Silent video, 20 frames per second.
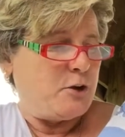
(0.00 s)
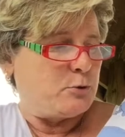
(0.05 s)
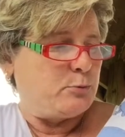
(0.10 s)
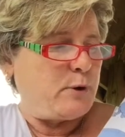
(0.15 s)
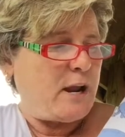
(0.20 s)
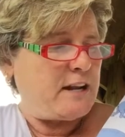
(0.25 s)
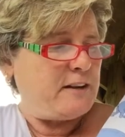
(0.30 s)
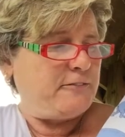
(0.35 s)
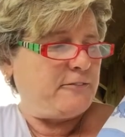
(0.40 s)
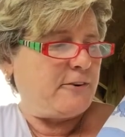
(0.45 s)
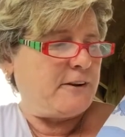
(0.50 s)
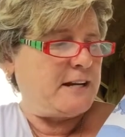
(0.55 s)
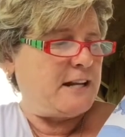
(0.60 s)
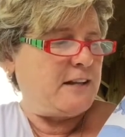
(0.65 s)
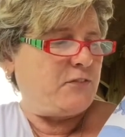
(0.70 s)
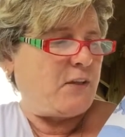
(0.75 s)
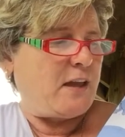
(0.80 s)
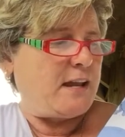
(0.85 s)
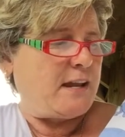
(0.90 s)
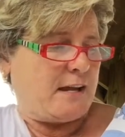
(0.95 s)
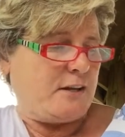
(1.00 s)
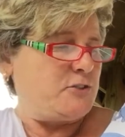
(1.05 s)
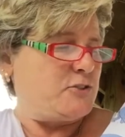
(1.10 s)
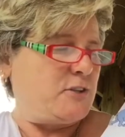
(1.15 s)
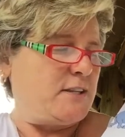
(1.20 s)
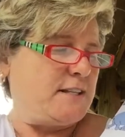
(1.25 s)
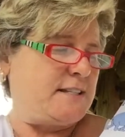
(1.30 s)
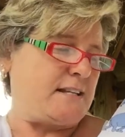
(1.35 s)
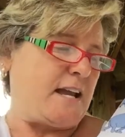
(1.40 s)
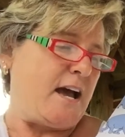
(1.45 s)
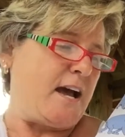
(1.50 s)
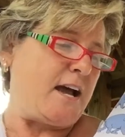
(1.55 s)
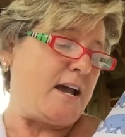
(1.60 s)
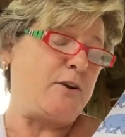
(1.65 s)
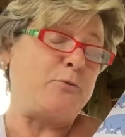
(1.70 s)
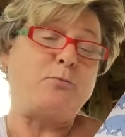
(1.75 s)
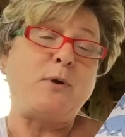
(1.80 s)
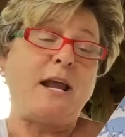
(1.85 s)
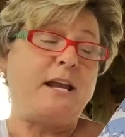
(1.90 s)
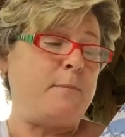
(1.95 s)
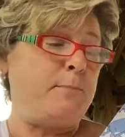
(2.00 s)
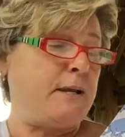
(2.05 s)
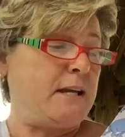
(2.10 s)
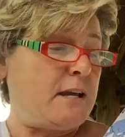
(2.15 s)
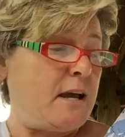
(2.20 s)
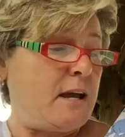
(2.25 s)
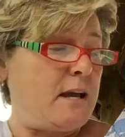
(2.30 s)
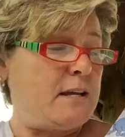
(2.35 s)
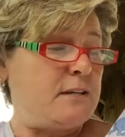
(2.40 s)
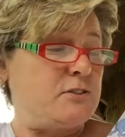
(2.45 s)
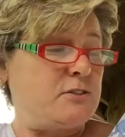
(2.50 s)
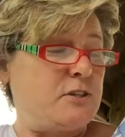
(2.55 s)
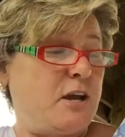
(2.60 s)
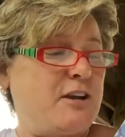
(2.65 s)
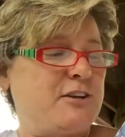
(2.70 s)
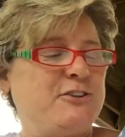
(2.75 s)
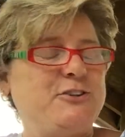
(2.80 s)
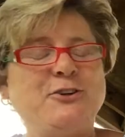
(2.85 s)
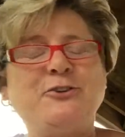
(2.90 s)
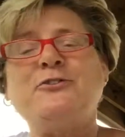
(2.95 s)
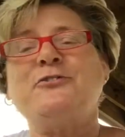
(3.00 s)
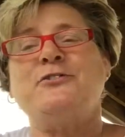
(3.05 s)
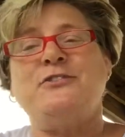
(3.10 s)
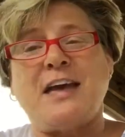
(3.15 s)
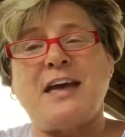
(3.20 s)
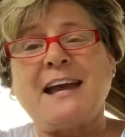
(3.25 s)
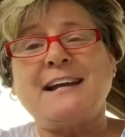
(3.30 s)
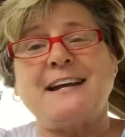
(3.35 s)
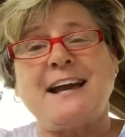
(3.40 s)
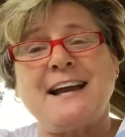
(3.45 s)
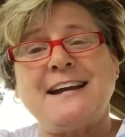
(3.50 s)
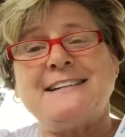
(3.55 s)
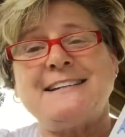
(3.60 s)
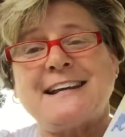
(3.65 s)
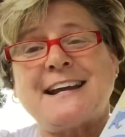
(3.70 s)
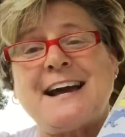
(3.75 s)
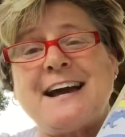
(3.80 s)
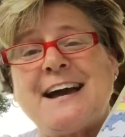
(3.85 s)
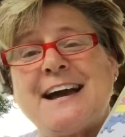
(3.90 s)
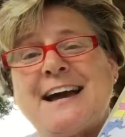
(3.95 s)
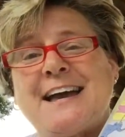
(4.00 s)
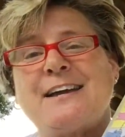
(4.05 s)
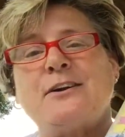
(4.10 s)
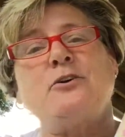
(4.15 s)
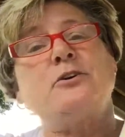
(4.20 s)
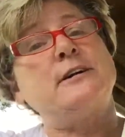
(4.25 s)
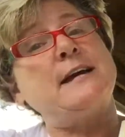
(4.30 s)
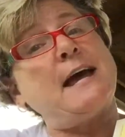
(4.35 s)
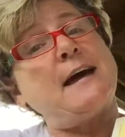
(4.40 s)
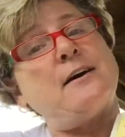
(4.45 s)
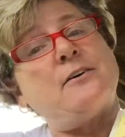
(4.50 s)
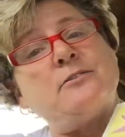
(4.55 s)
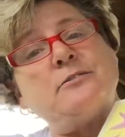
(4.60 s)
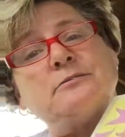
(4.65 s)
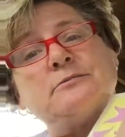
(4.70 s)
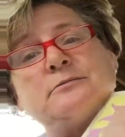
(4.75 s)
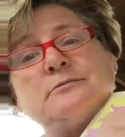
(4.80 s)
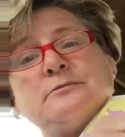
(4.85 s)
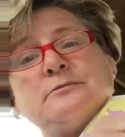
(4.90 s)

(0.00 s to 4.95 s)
Ready for anything under the sky. Ready because you're that kind of guy or gal,